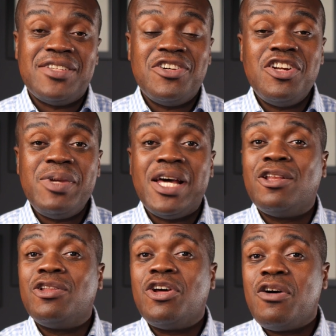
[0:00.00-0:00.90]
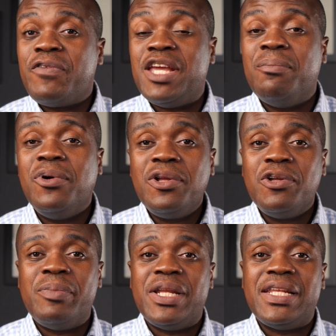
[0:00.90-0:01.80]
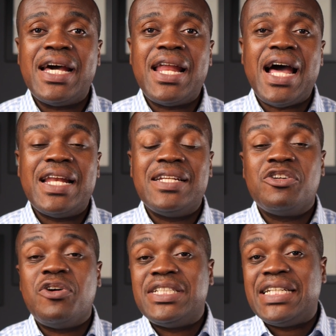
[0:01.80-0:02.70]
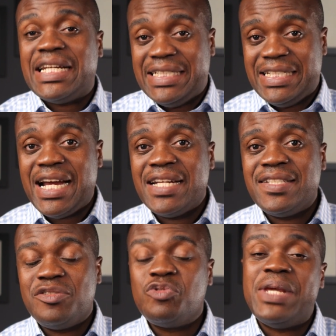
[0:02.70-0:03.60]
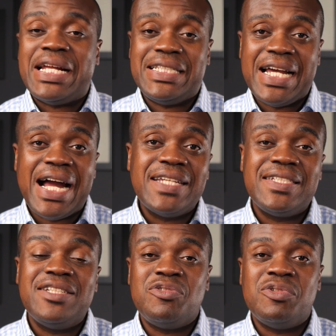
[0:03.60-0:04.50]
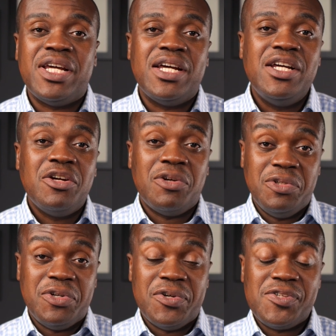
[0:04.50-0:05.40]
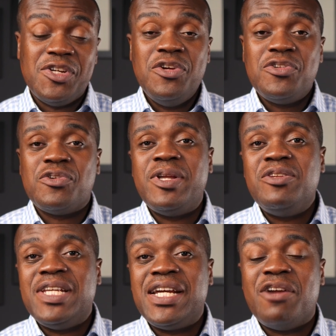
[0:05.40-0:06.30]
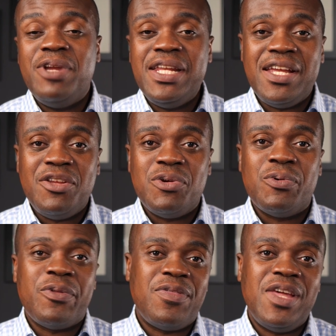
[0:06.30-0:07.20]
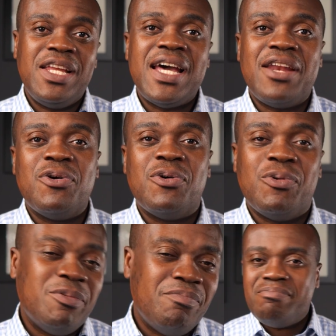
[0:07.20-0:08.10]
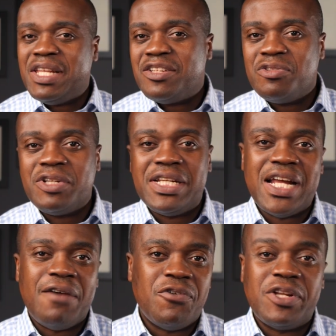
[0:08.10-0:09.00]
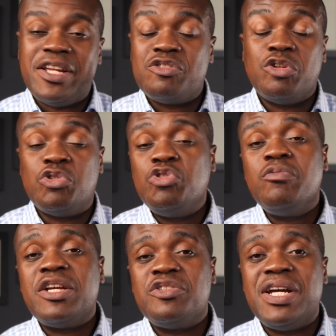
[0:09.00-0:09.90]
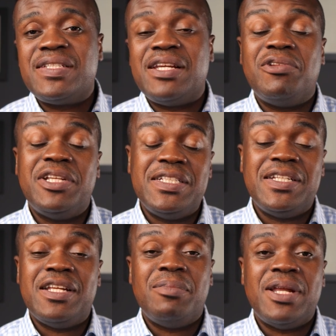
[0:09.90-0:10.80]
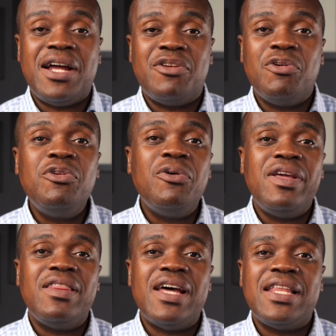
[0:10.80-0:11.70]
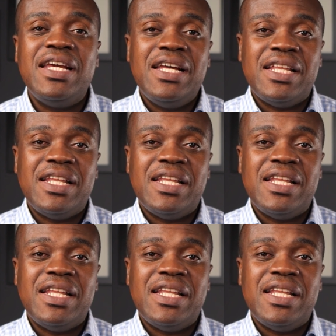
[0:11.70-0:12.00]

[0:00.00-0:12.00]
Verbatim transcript: there's going to be a lot of hemoglobin that hadn't gotten a chance to be attached to the glucose. So when you take a reading, you think that, oh, there's not enough or there's not too much sugar circulating in the blood, not knowing that